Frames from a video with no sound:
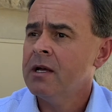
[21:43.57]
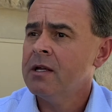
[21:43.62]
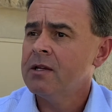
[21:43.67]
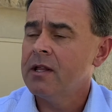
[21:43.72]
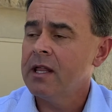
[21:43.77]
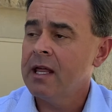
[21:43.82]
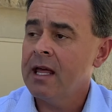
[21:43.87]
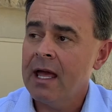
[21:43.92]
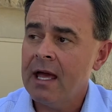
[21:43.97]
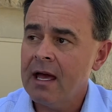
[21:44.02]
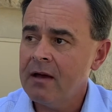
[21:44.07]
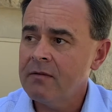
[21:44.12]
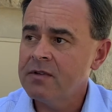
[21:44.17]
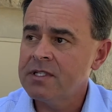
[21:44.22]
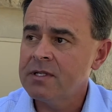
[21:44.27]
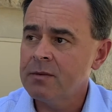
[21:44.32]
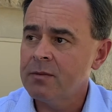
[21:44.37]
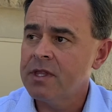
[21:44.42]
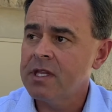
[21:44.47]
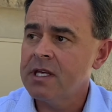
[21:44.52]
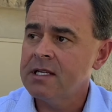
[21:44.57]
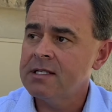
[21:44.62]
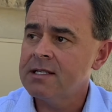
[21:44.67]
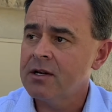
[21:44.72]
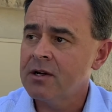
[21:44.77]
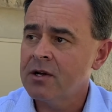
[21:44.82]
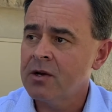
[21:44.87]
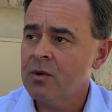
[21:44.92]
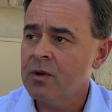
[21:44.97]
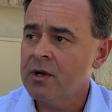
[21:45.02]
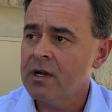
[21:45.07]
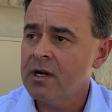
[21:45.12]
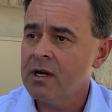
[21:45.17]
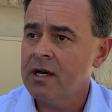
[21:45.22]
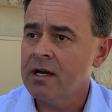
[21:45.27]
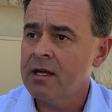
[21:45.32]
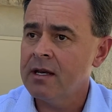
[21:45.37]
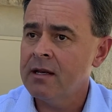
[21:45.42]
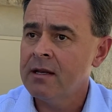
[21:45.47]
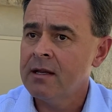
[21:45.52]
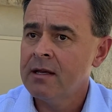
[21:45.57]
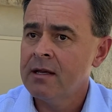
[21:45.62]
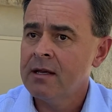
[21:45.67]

Do they have some things that are going on